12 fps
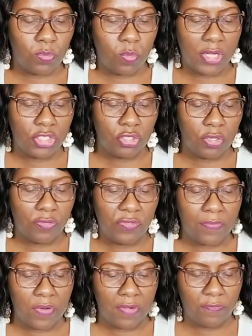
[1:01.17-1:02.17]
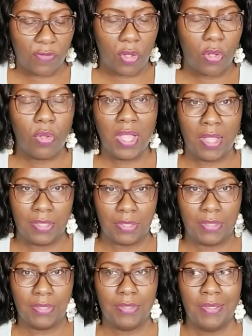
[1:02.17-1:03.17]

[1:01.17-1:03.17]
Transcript: what is your favorite fall color?